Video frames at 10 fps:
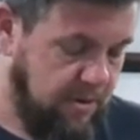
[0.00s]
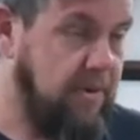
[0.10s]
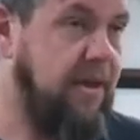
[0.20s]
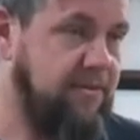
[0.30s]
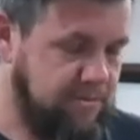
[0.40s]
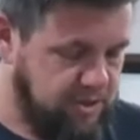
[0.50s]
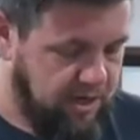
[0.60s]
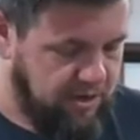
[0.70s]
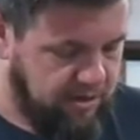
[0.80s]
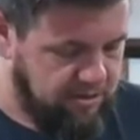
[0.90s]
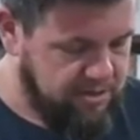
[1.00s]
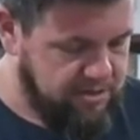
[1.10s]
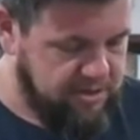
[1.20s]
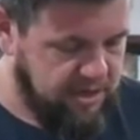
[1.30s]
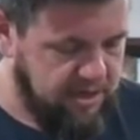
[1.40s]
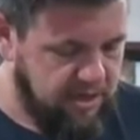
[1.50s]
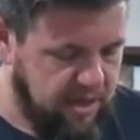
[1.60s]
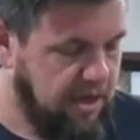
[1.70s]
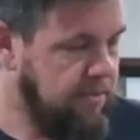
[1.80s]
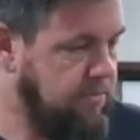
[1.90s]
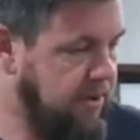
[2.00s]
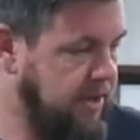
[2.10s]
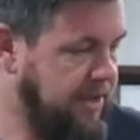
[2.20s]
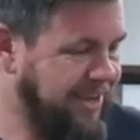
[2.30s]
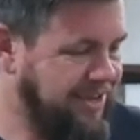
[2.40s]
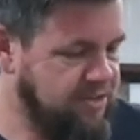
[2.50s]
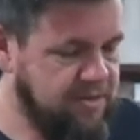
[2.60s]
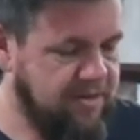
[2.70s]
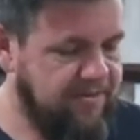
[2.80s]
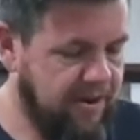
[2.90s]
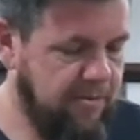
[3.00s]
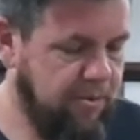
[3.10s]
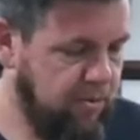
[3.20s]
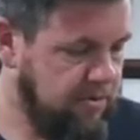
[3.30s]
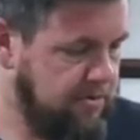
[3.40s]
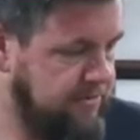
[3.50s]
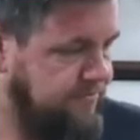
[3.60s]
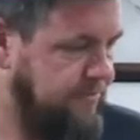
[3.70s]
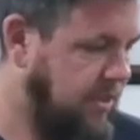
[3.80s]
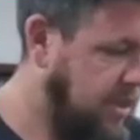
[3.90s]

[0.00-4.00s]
I'm going to have him try it on here in just a second. But I got to do something very important.